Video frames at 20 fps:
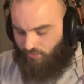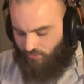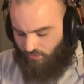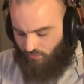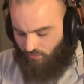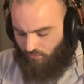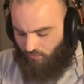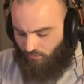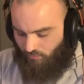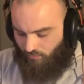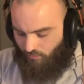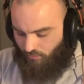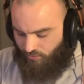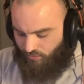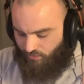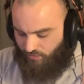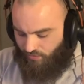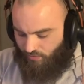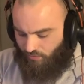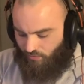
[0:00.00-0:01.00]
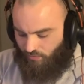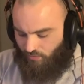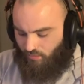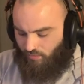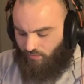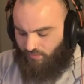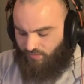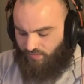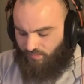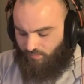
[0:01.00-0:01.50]
so we're just going to
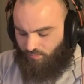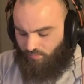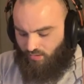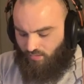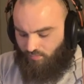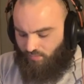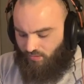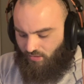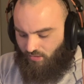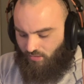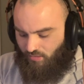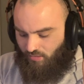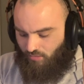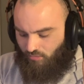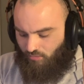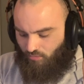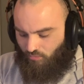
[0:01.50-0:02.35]
call this BPM